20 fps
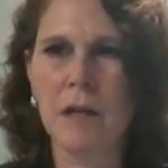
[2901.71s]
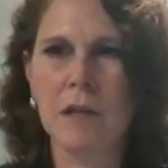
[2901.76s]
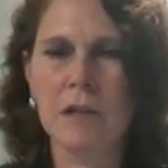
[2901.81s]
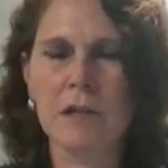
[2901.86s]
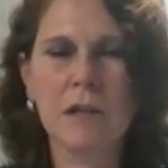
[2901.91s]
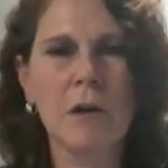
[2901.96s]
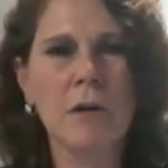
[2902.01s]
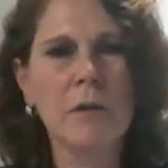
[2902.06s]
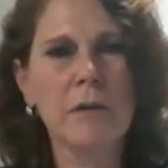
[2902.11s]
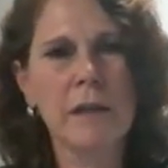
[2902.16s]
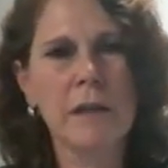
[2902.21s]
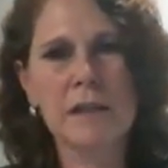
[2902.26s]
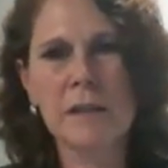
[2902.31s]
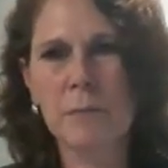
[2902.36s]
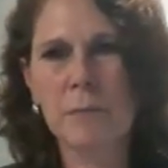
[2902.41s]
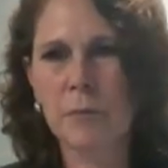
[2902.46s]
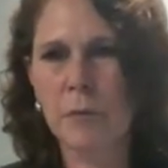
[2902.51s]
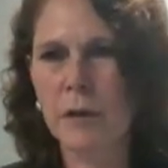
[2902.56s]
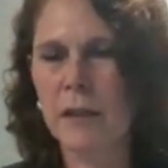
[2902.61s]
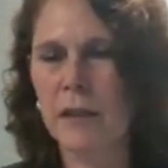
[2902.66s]
So that's
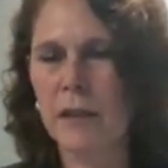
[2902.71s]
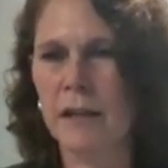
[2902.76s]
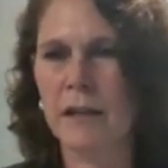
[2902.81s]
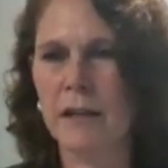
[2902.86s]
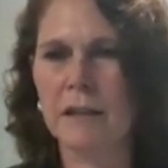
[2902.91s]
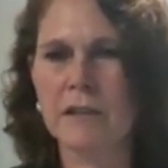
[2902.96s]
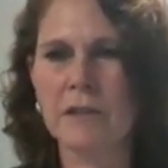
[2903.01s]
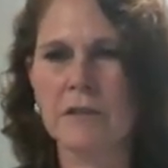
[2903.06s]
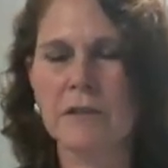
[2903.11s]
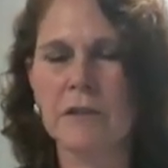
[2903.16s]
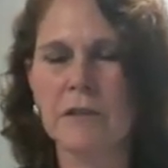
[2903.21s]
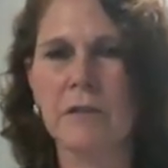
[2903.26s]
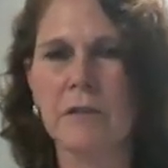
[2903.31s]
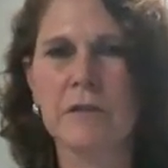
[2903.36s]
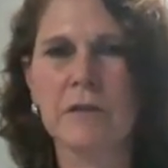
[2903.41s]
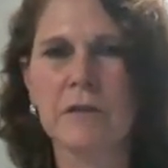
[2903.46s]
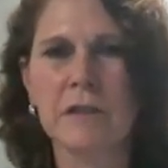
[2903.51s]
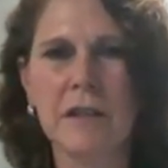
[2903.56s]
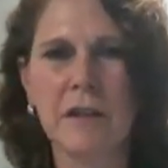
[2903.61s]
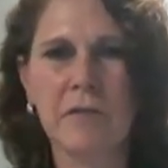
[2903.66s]
a breathing exercise, or
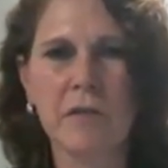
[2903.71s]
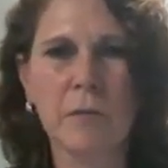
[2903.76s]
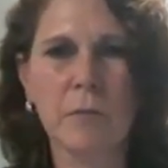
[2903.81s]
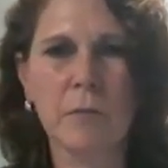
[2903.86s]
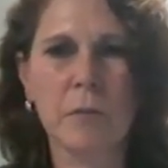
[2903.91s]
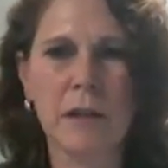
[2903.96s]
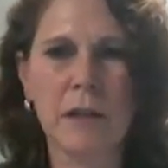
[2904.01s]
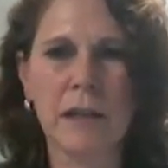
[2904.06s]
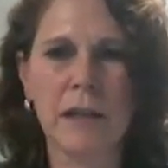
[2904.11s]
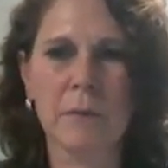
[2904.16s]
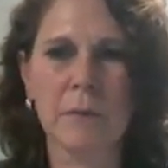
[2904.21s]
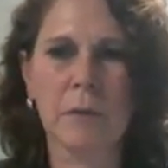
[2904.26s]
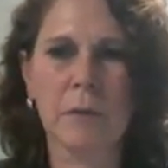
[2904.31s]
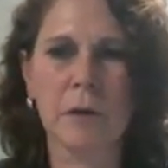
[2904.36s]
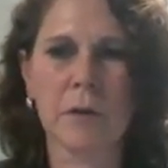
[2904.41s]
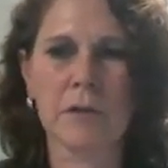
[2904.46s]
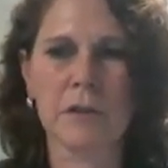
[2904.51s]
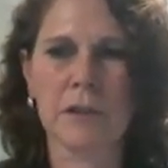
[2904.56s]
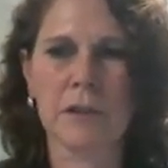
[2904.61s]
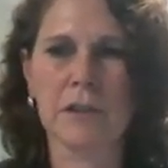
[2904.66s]
several breathing
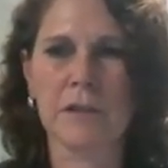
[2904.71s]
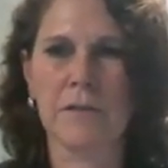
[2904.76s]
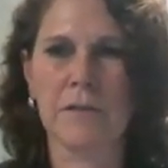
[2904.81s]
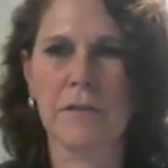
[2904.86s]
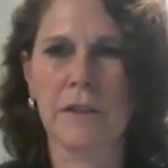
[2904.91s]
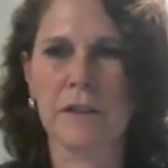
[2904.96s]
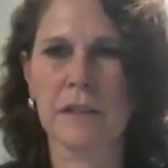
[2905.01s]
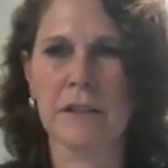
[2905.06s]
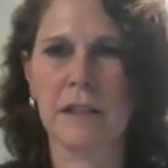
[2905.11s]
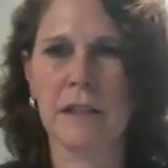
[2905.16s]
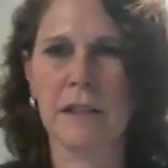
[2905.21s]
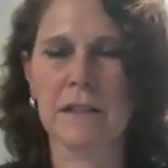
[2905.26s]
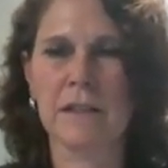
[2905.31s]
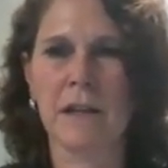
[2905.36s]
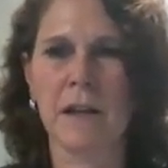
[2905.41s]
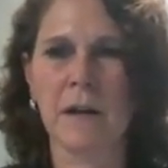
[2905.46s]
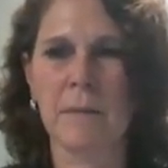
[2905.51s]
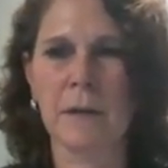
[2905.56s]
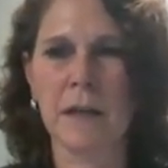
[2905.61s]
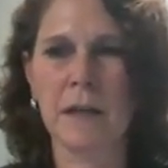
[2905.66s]
approaches to fixing
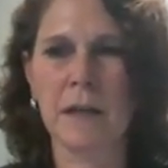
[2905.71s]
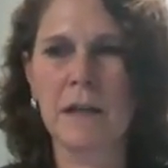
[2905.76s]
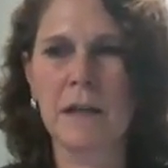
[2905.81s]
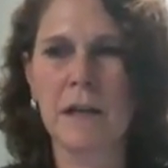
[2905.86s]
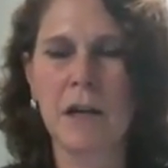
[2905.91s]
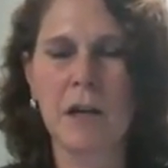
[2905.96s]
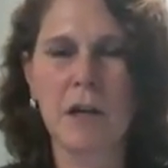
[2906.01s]
insomnia.